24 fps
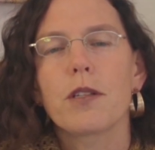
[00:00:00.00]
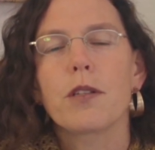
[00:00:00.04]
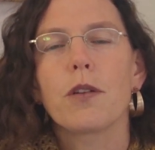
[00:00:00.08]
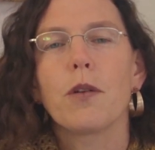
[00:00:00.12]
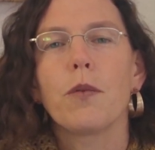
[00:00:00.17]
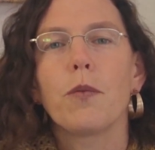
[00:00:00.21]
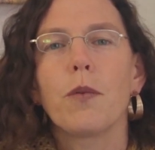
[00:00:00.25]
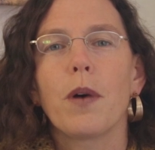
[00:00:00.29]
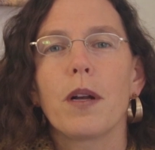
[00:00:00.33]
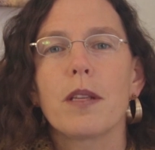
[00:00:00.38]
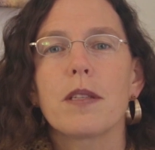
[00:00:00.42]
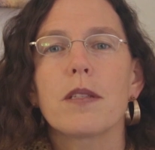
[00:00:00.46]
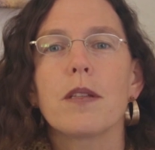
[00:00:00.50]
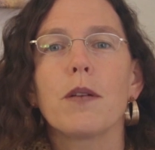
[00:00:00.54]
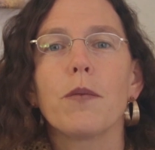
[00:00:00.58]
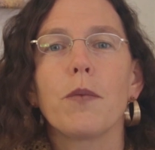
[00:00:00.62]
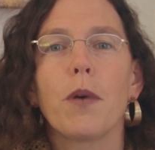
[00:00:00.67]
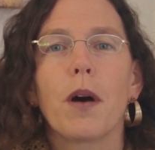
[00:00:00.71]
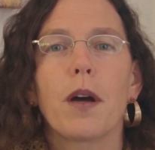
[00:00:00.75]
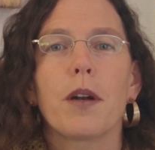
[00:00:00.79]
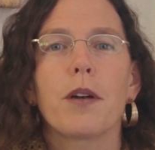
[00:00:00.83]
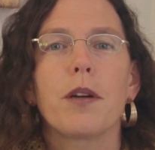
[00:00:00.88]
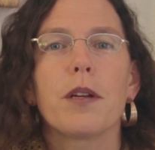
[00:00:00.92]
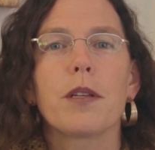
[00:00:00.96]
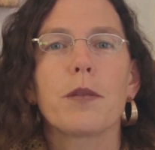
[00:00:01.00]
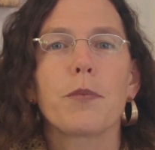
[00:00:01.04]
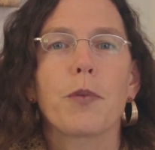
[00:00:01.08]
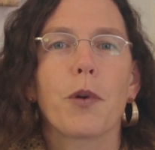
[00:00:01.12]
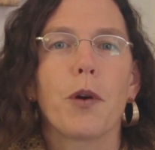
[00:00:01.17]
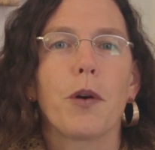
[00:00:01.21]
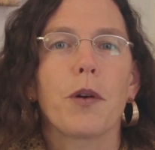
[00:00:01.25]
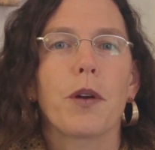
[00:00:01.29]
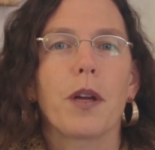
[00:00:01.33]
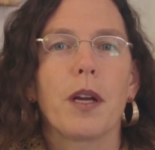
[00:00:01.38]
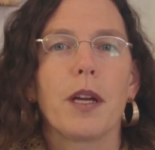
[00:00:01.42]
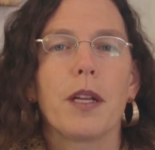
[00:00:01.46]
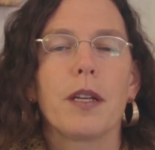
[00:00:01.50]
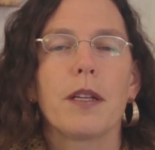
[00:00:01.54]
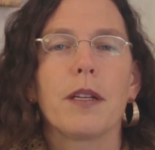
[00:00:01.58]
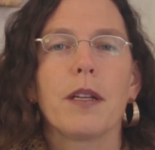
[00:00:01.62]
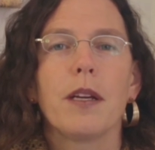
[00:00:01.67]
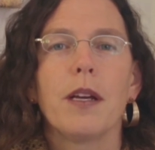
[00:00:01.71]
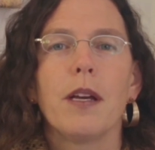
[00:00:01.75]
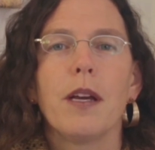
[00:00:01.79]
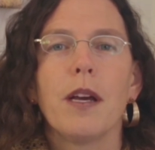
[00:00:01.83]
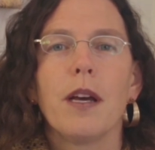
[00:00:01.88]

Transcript: So once the water has broken,